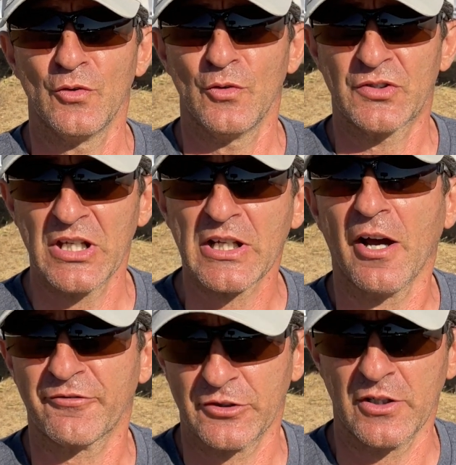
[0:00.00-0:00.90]
seek
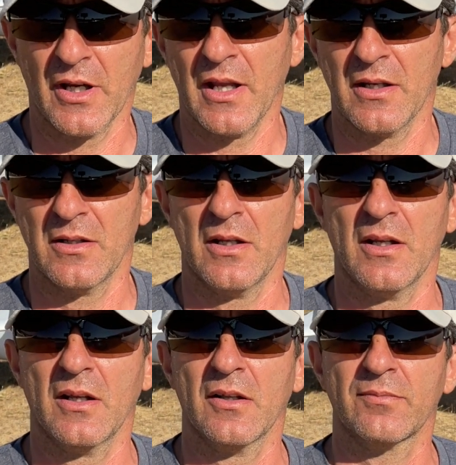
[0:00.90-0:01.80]
after, and
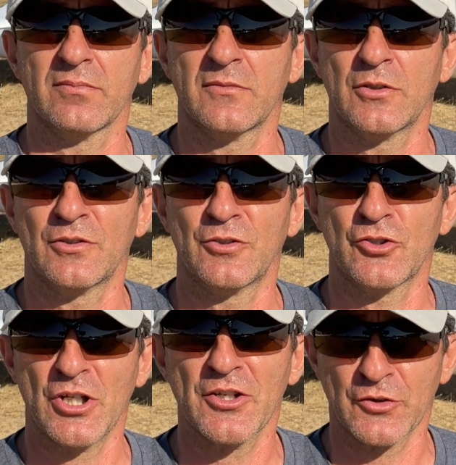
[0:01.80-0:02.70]
to
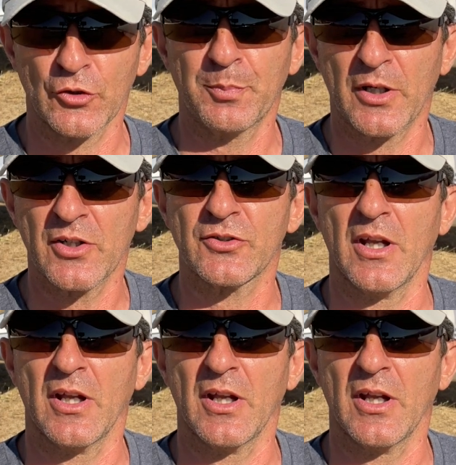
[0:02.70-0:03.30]
chase those birds.